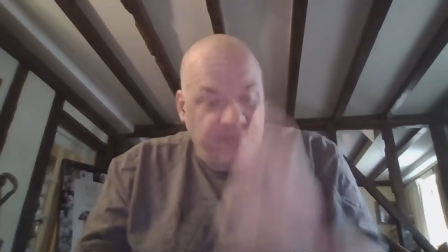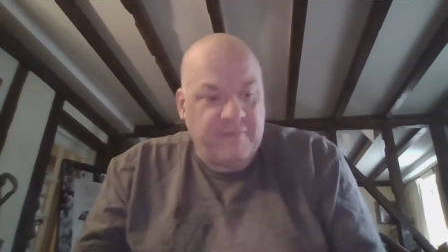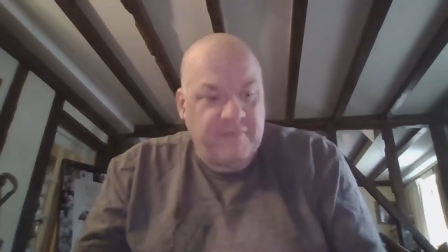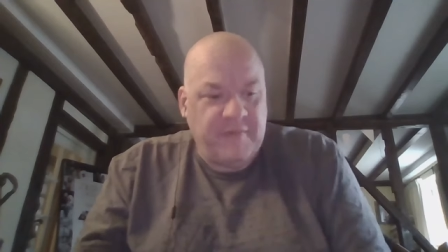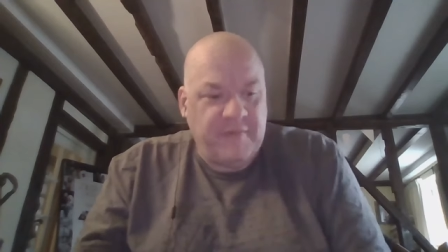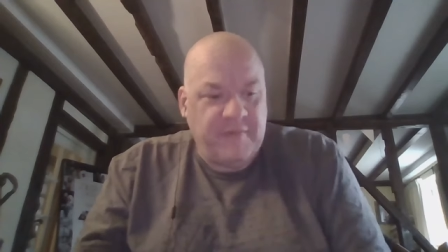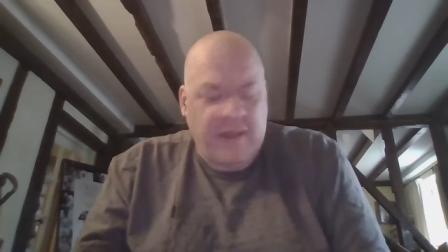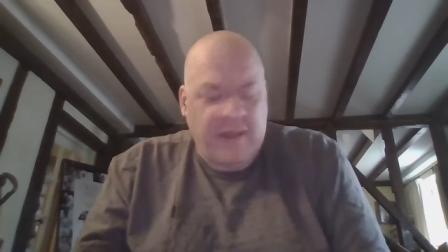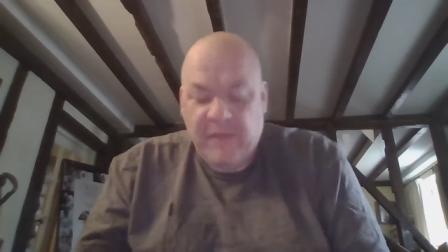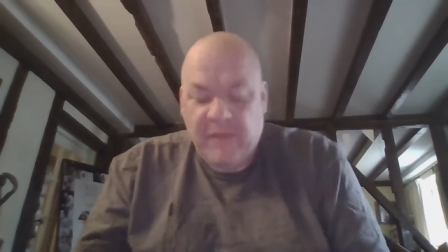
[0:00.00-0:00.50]

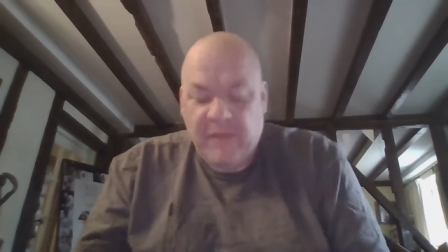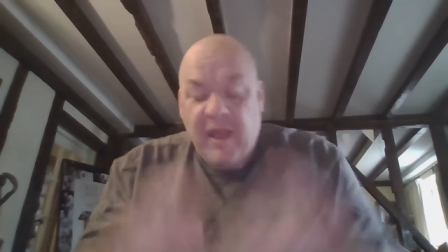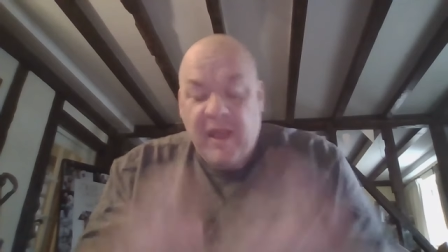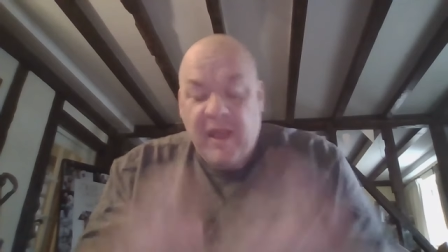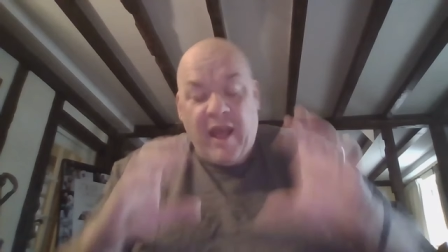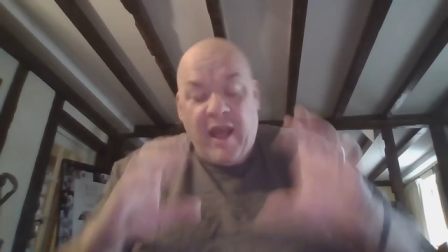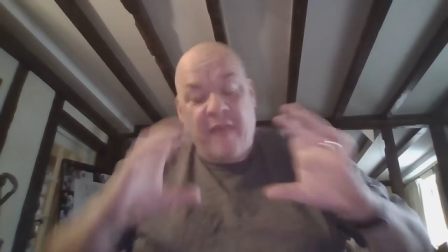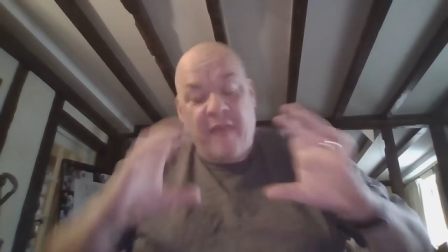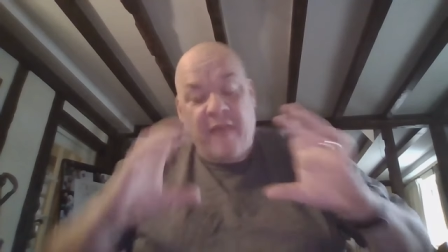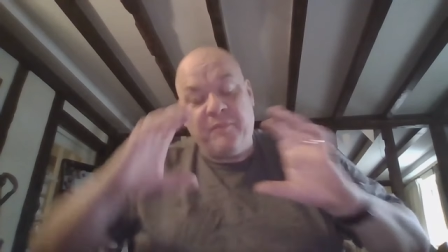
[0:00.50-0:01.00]
yeah.
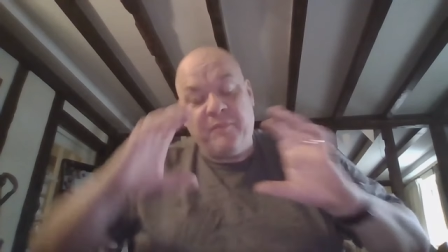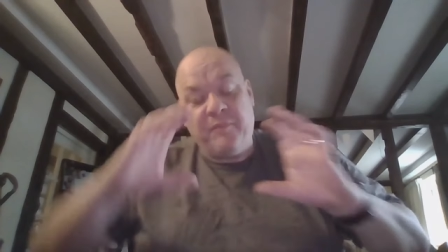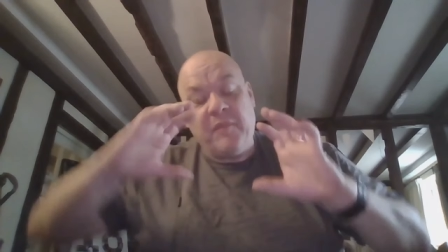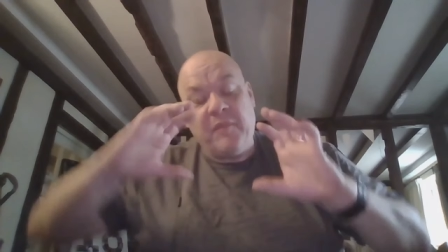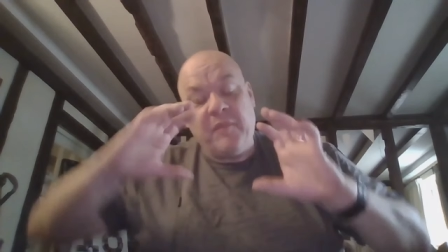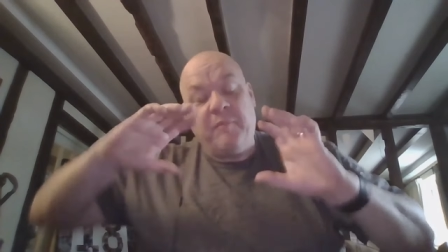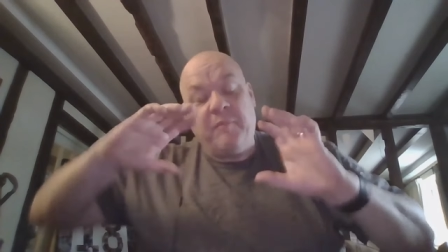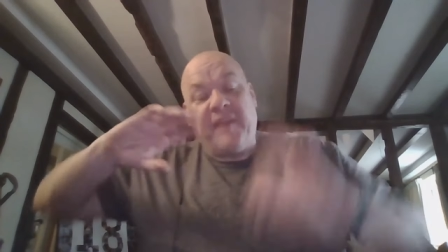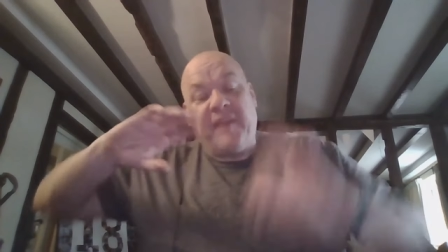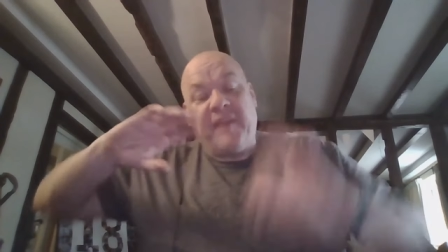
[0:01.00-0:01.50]
Um,
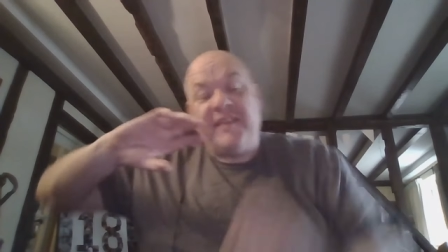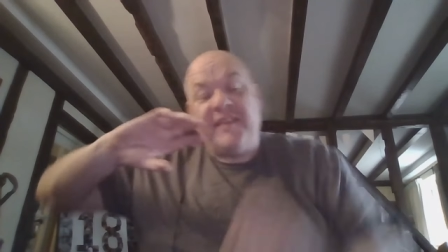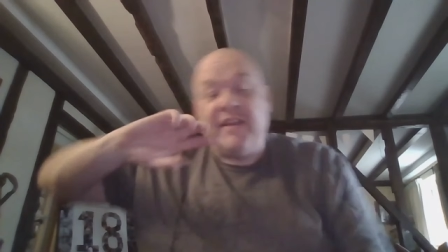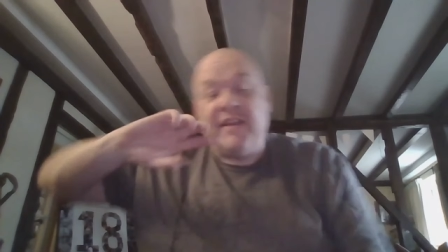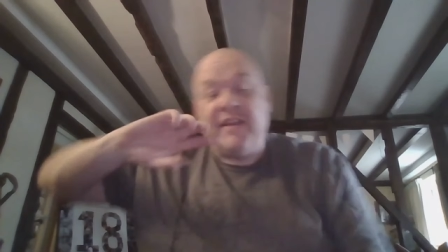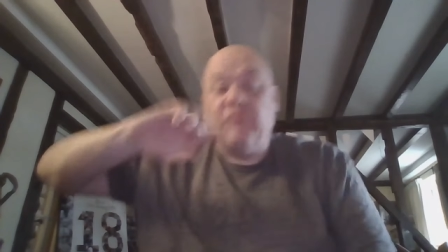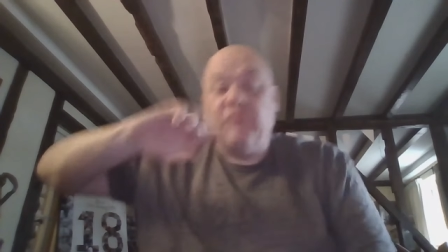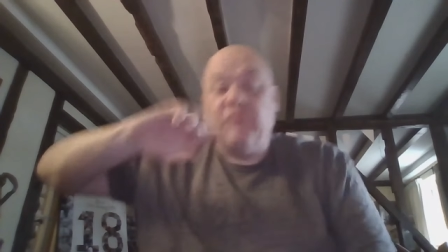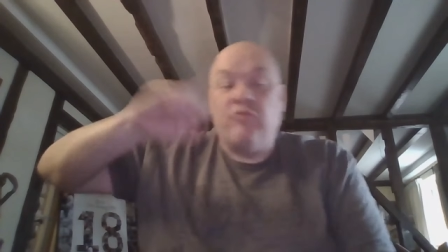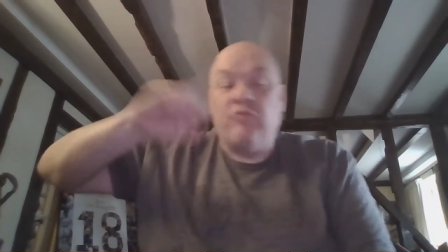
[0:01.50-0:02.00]

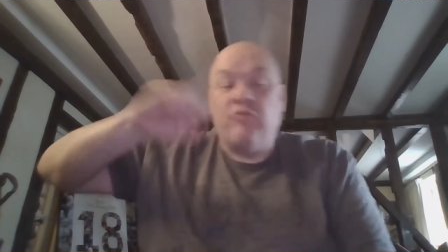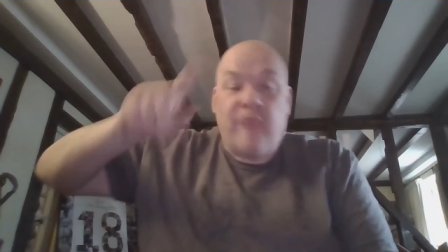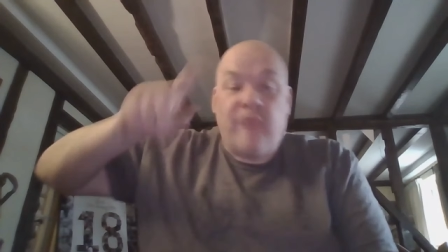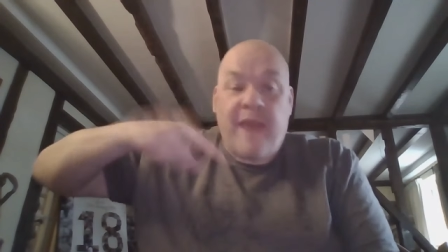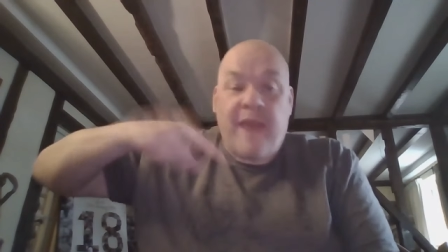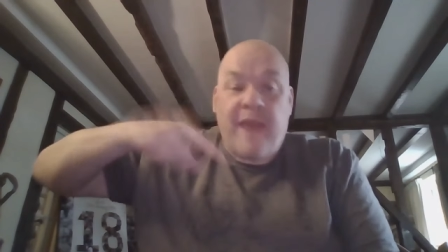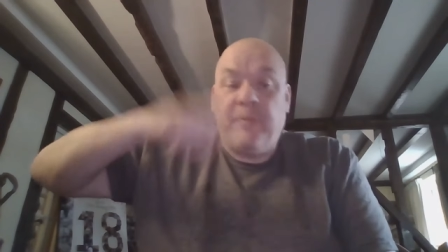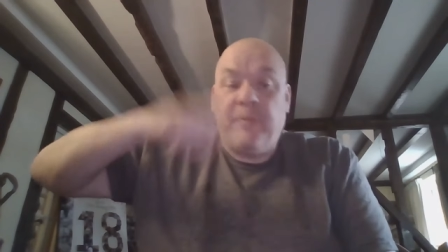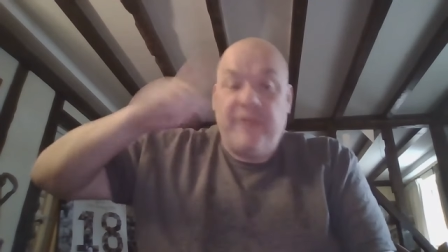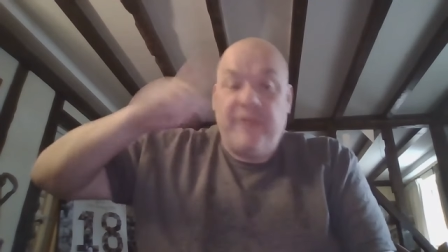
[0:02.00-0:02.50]
basically,
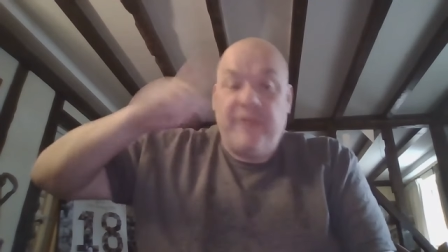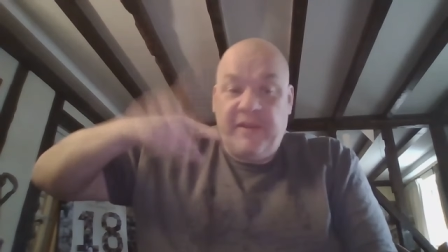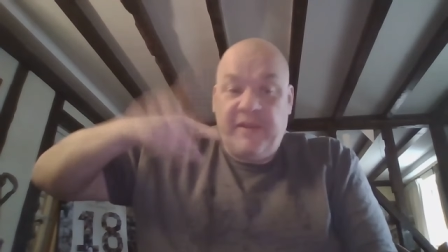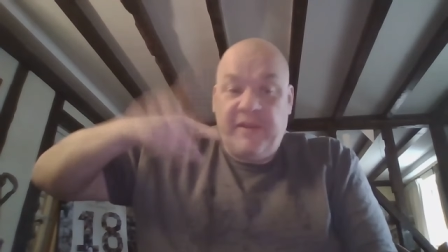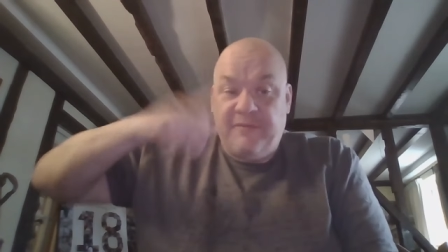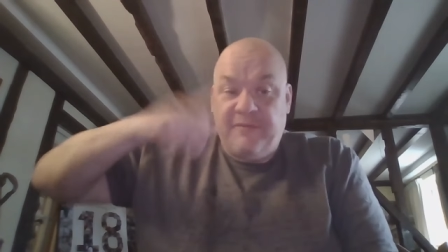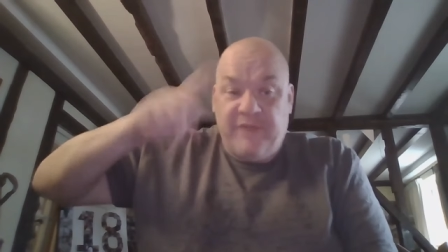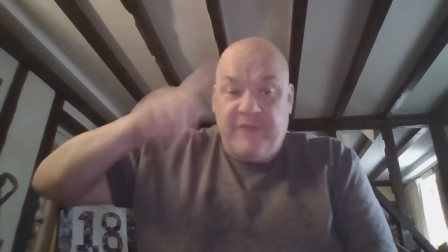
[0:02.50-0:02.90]
wrap the